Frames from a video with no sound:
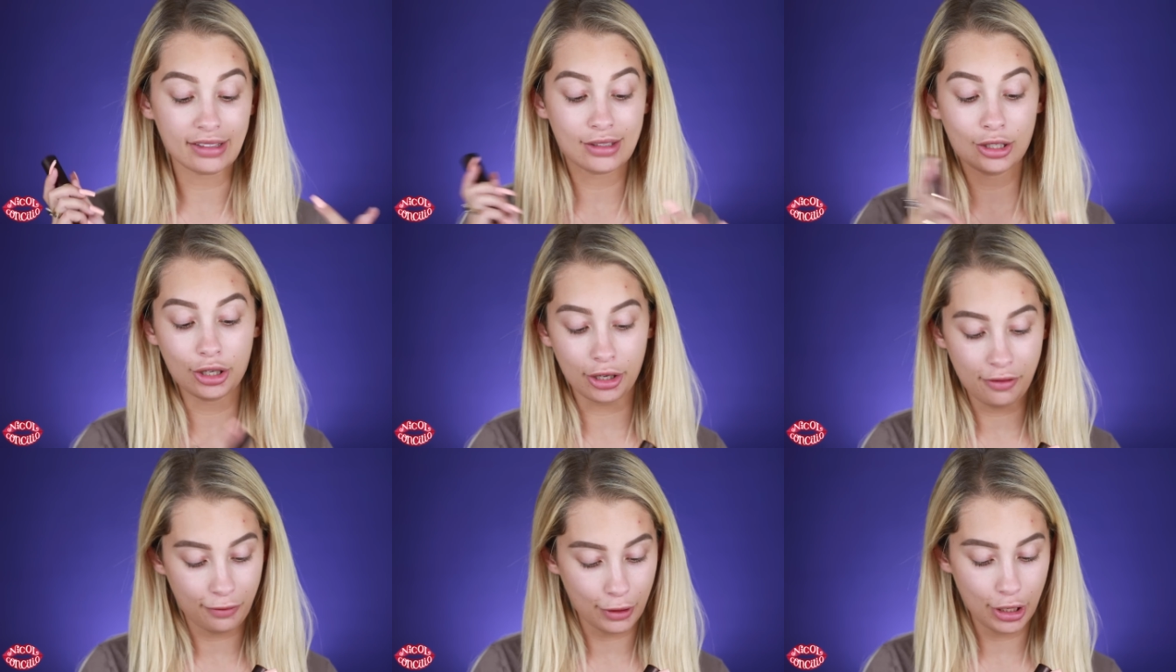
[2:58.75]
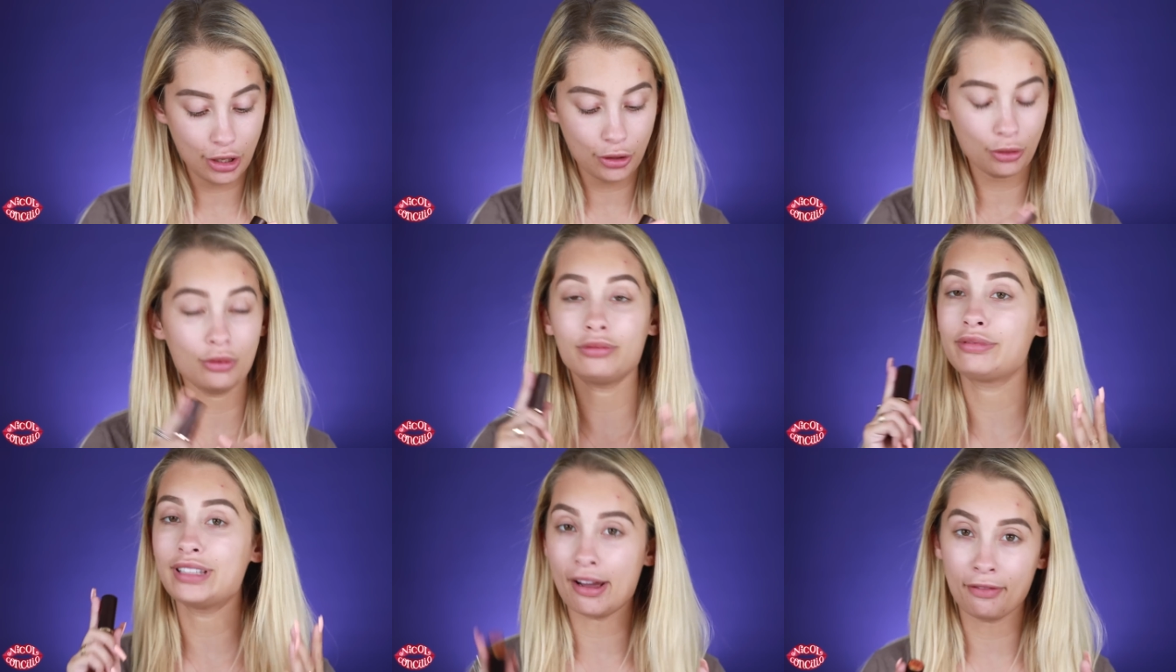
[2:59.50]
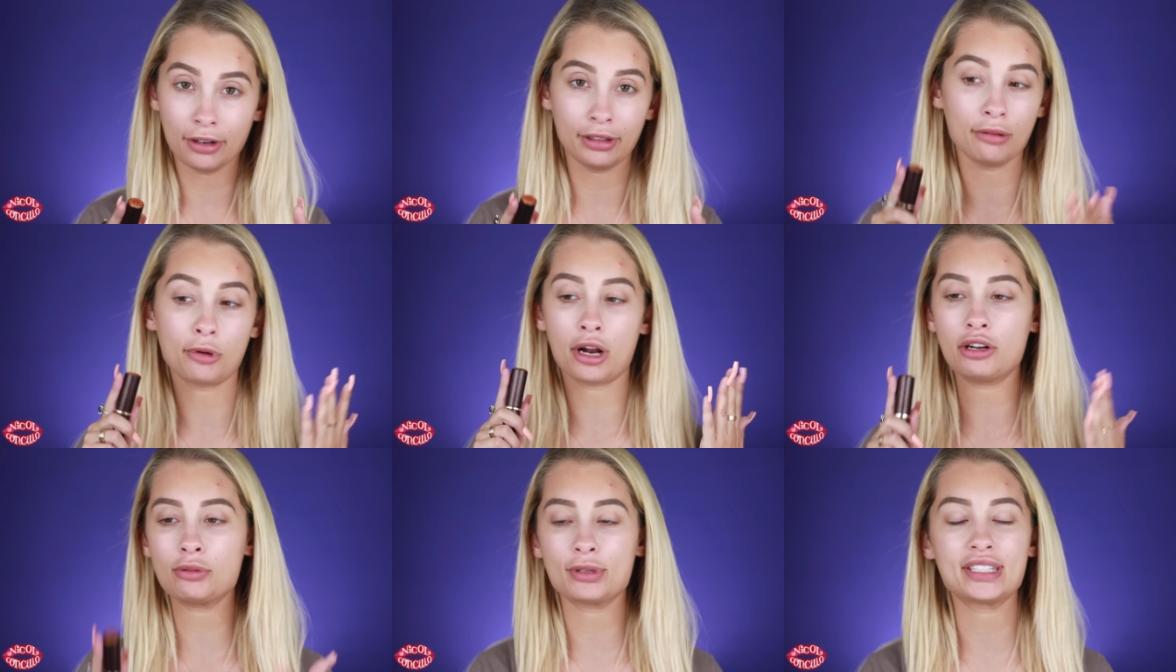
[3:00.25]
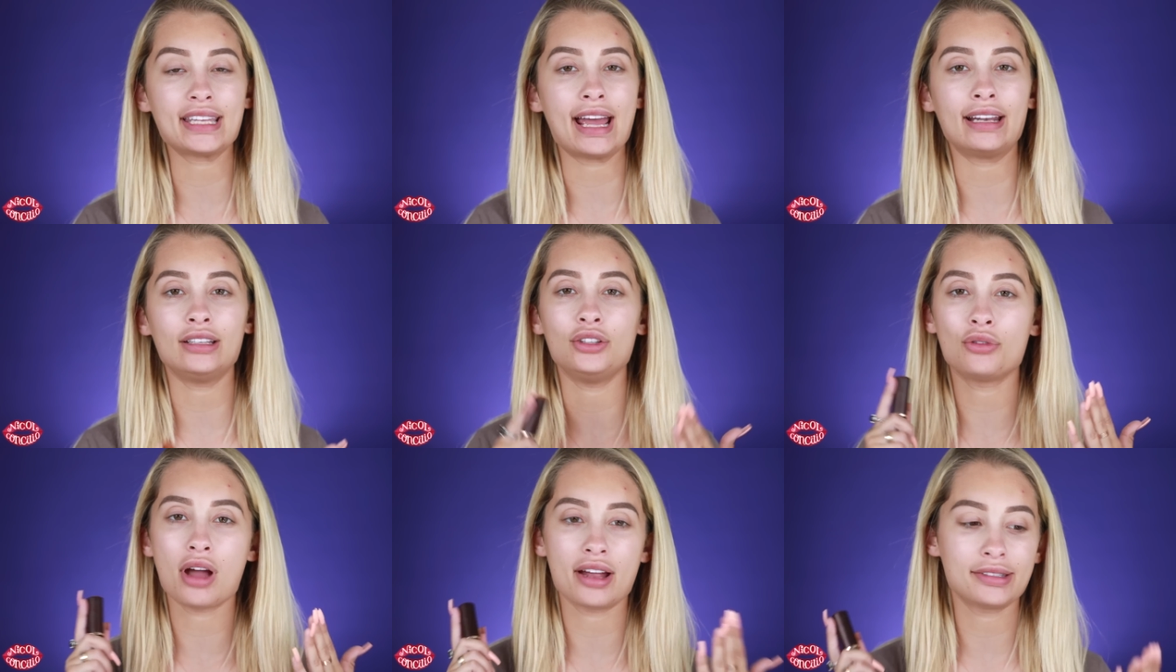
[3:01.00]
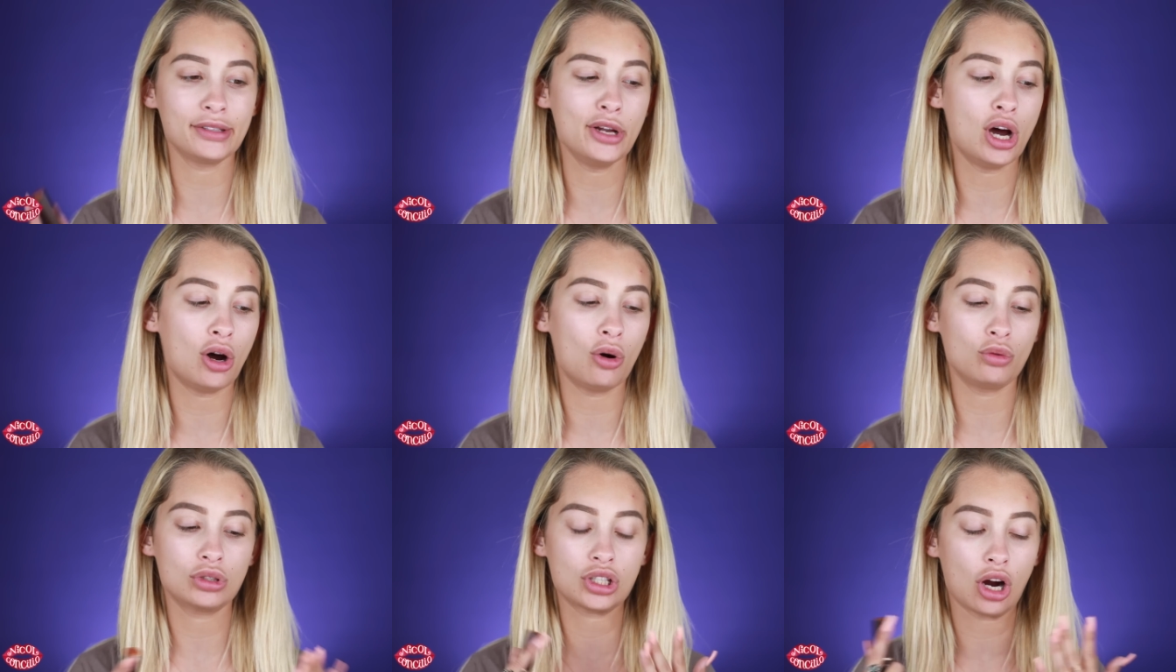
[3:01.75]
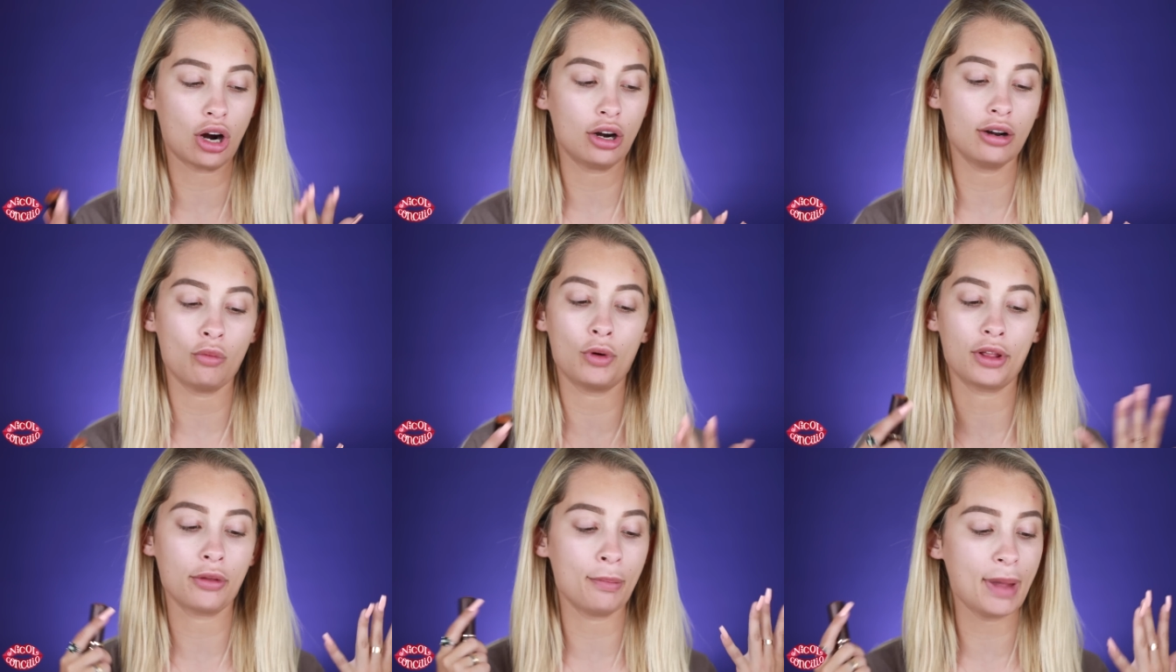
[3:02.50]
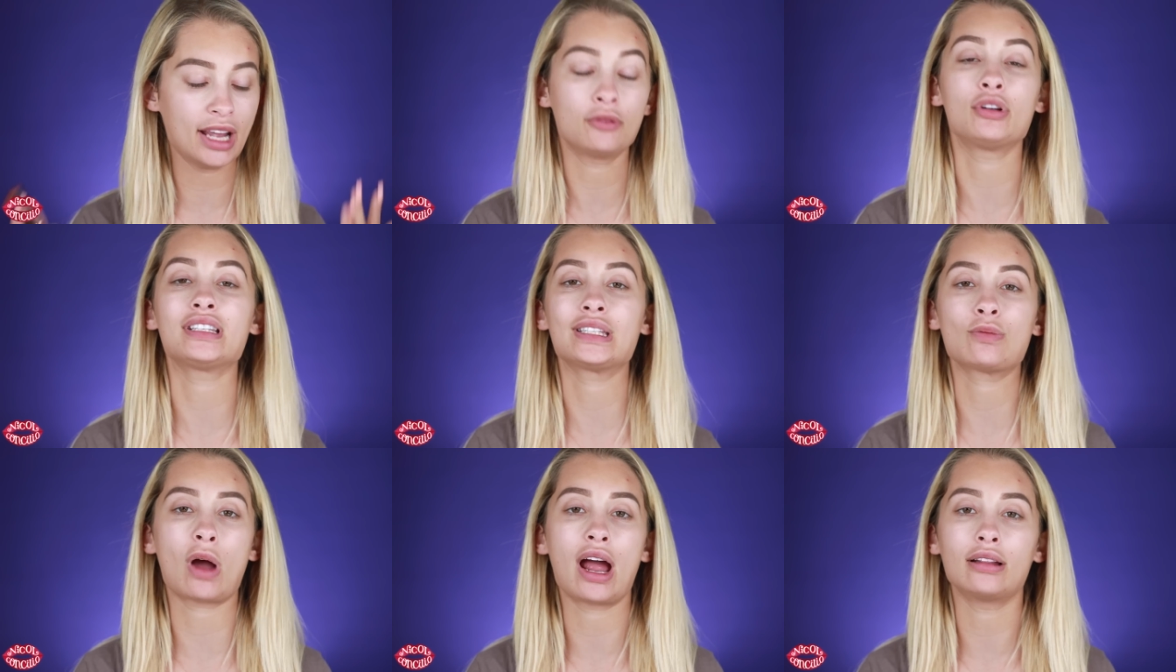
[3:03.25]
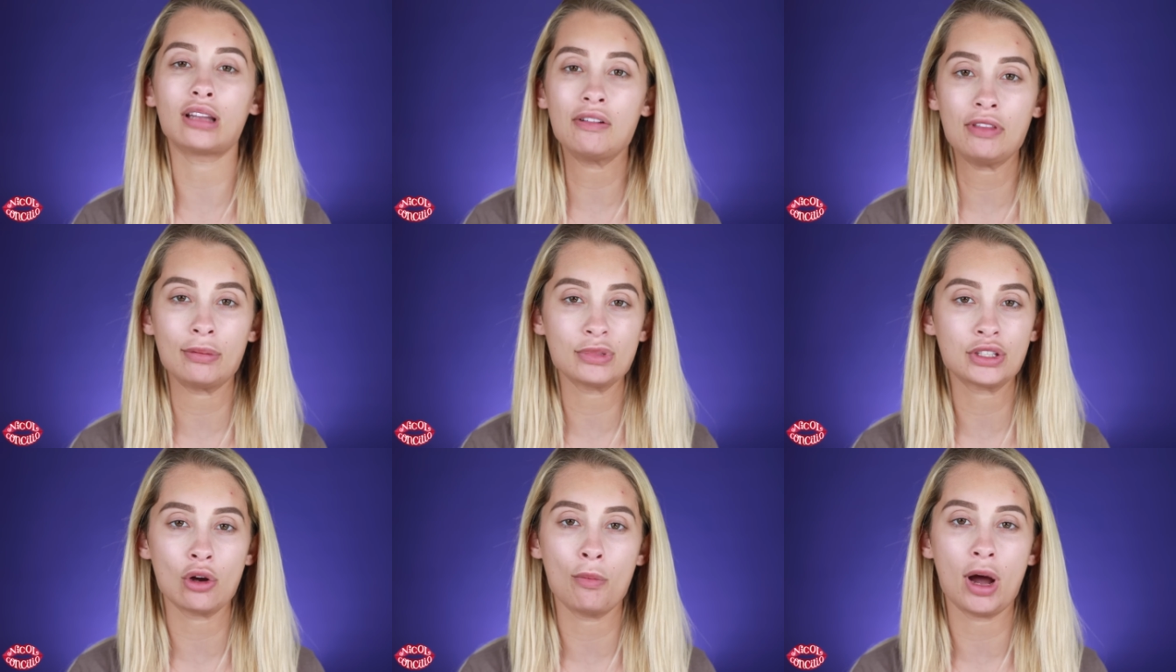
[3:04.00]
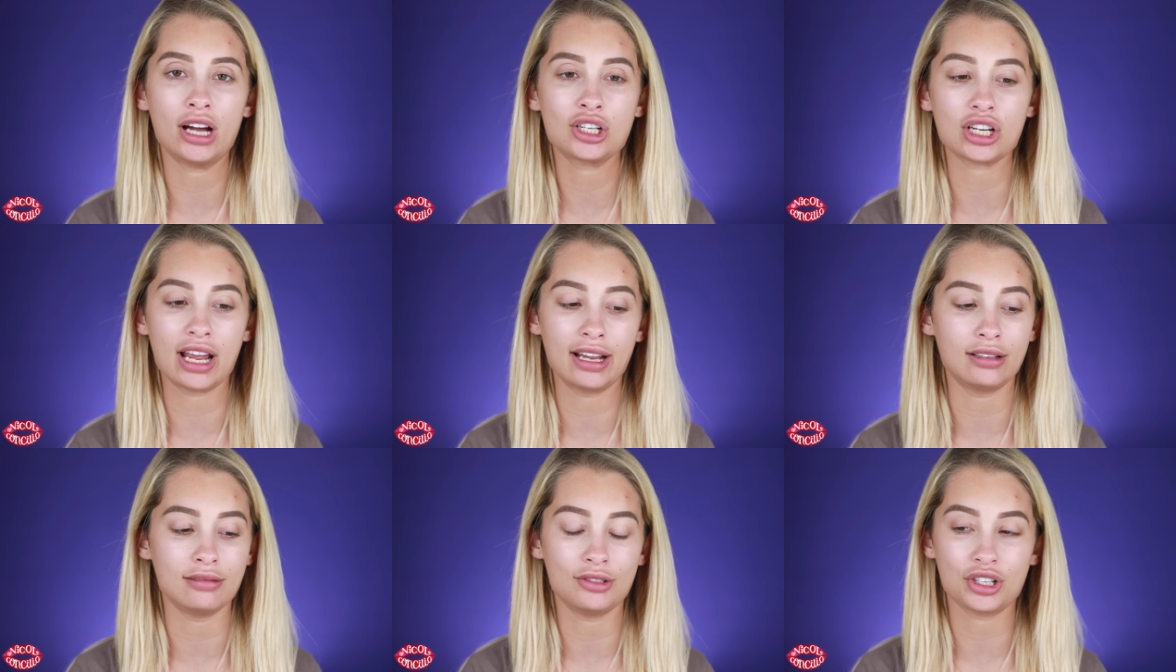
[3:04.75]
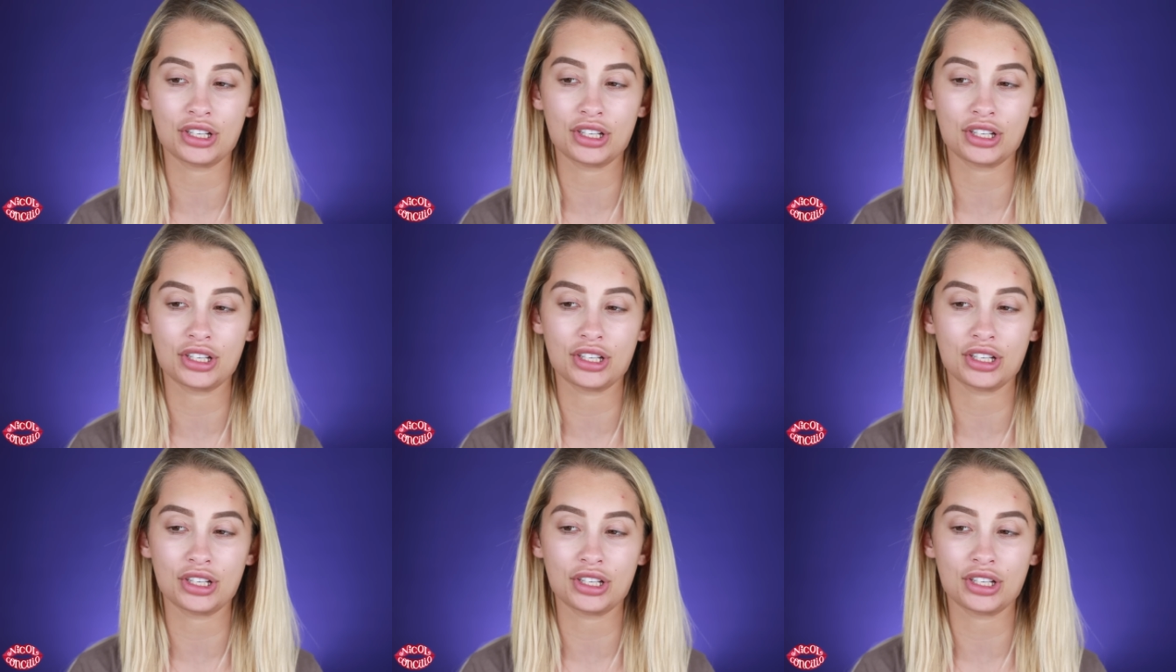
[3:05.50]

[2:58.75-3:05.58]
It's good for you, definitely 100%. You guys know Tarte, one of the main reasons why I love them so much and